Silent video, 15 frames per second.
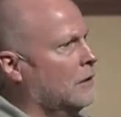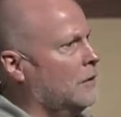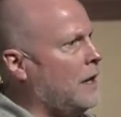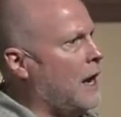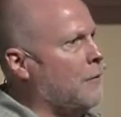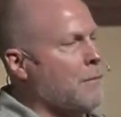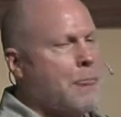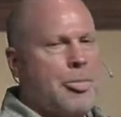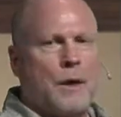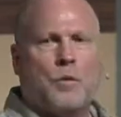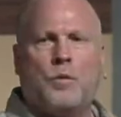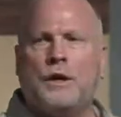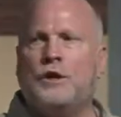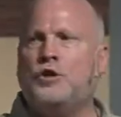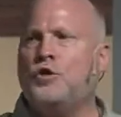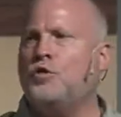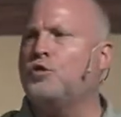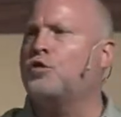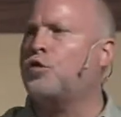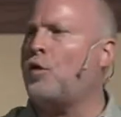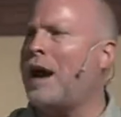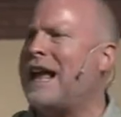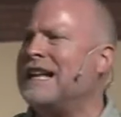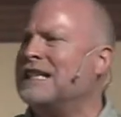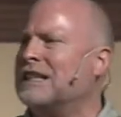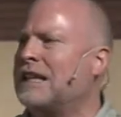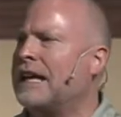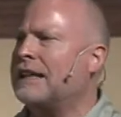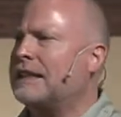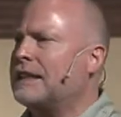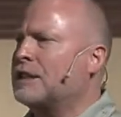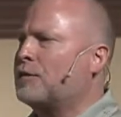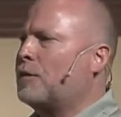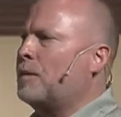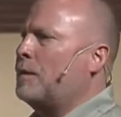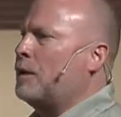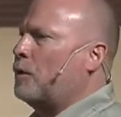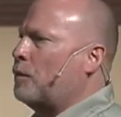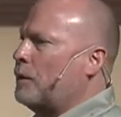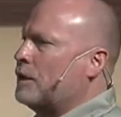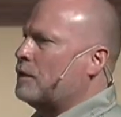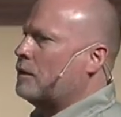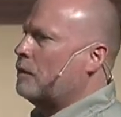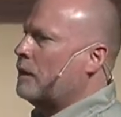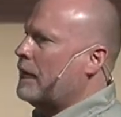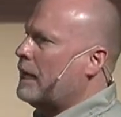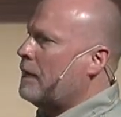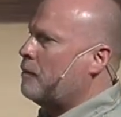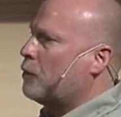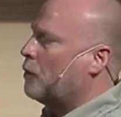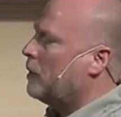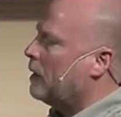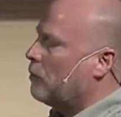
Now, when you translate this from the original Hebrew,